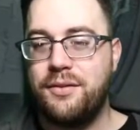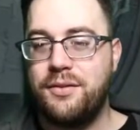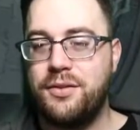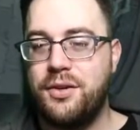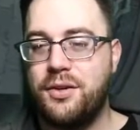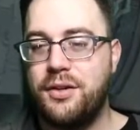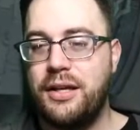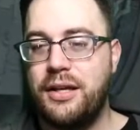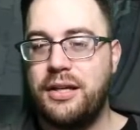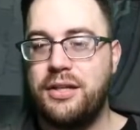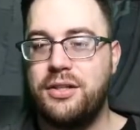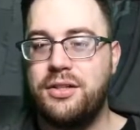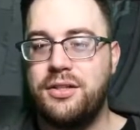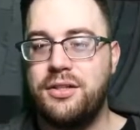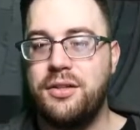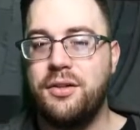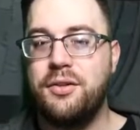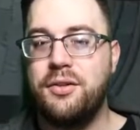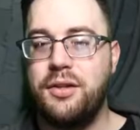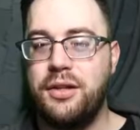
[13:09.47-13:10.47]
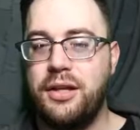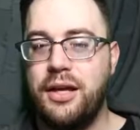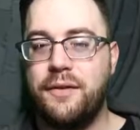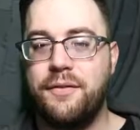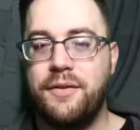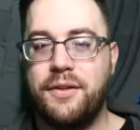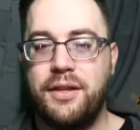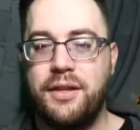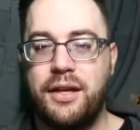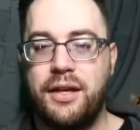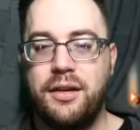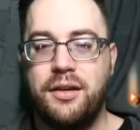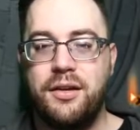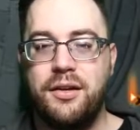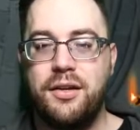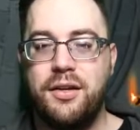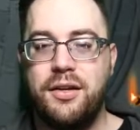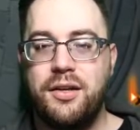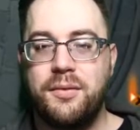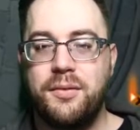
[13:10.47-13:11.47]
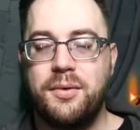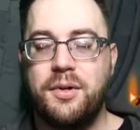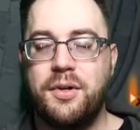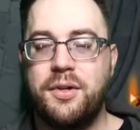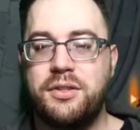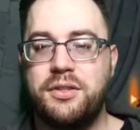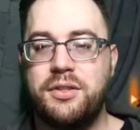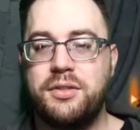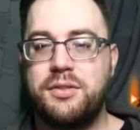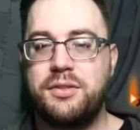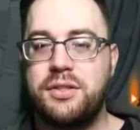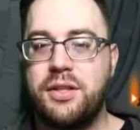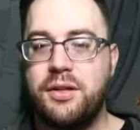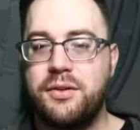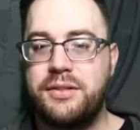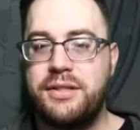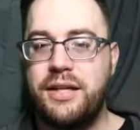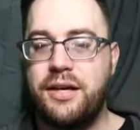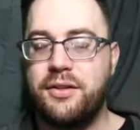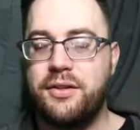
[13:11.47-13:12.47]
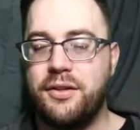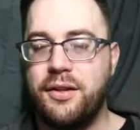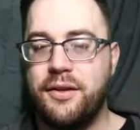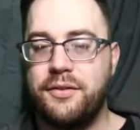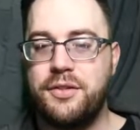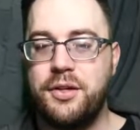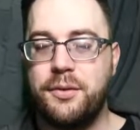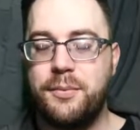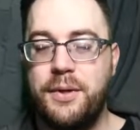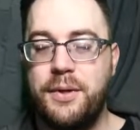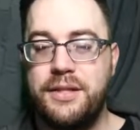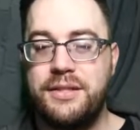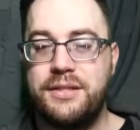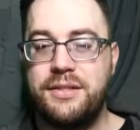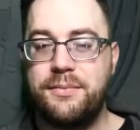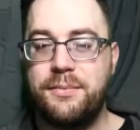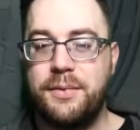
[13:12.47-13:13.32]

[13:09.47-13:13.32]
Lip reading: Sure, they can still do the oven thing, but it also slows down the Lovestruck Beast